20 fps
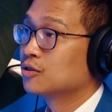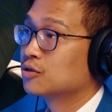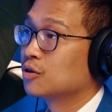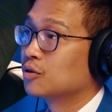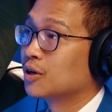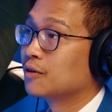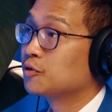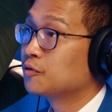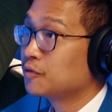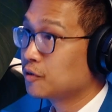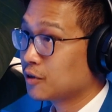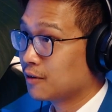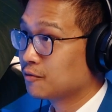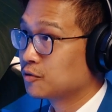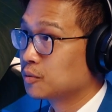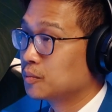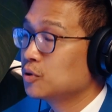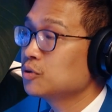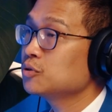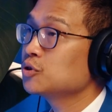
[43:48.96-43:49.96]
So if you feel
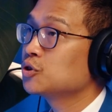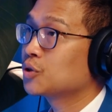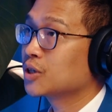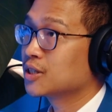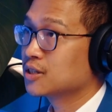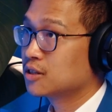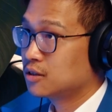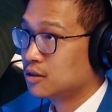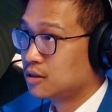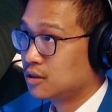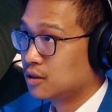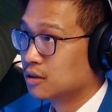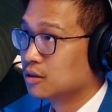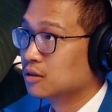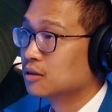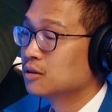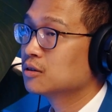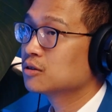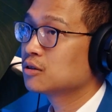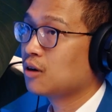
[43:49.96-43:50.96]
comfortable, you can
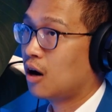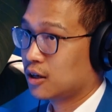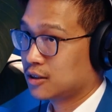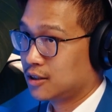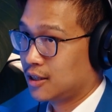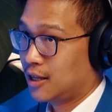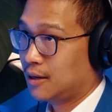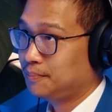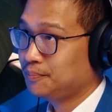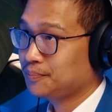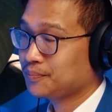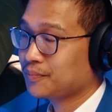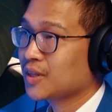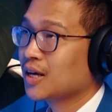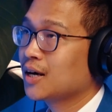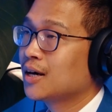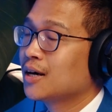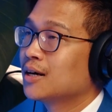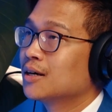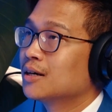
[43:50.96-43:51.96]
still talk to them.
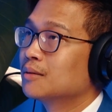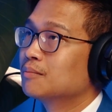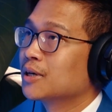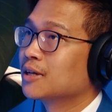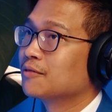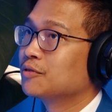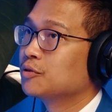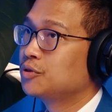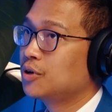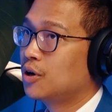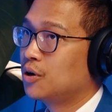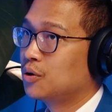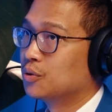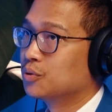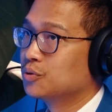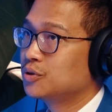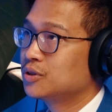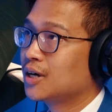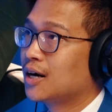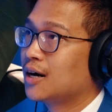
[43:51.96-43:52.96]
But if you
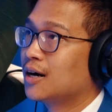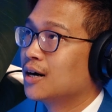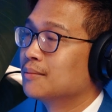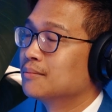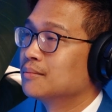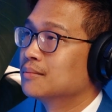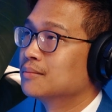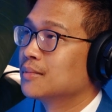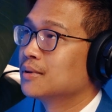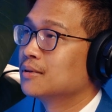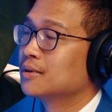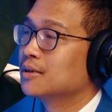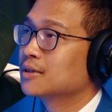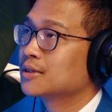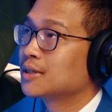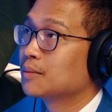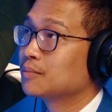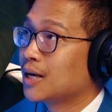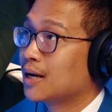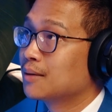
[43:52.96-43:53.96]
don't,
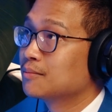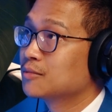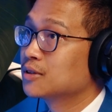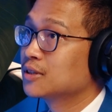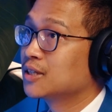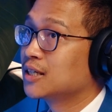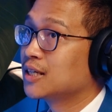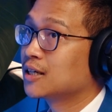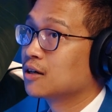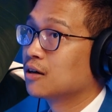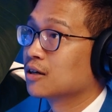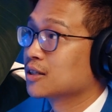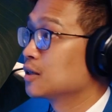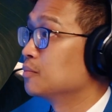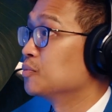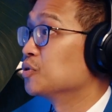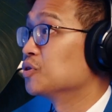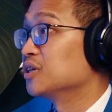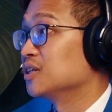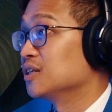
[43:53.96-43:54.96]
sometimes leaning on
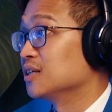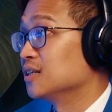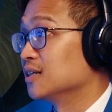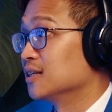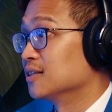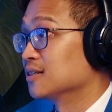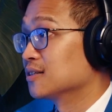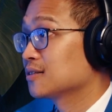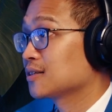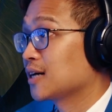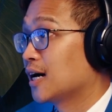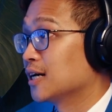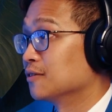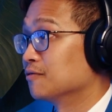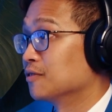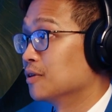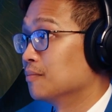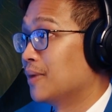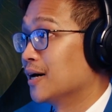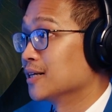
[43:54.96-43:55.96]
community is kind
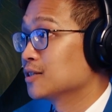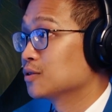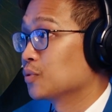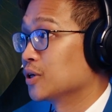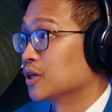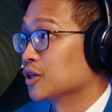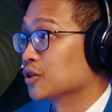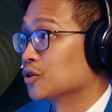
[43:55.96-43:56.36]
of the best way to